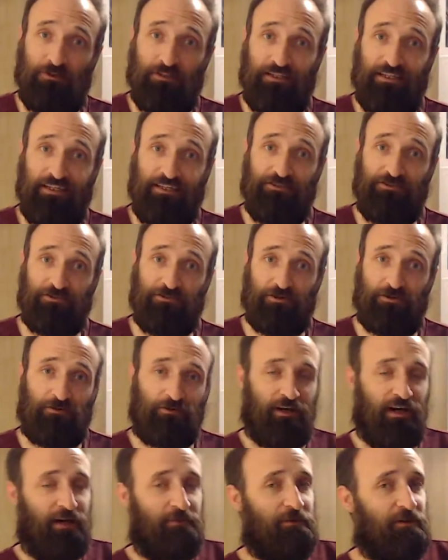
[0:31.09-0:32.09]
need your own
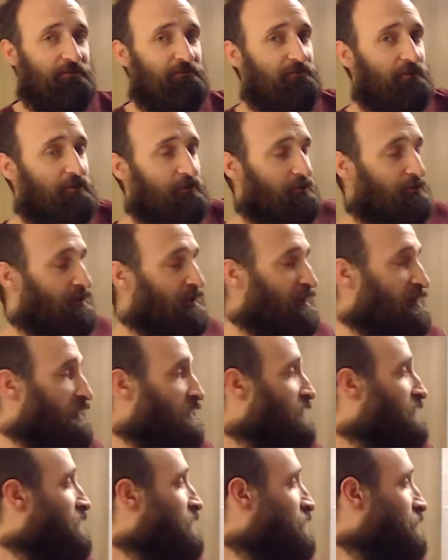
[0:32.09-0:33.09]
copy of Photo
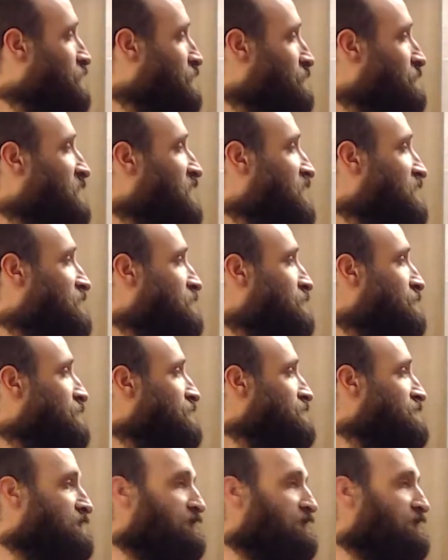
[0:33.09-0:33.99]
Reading online course,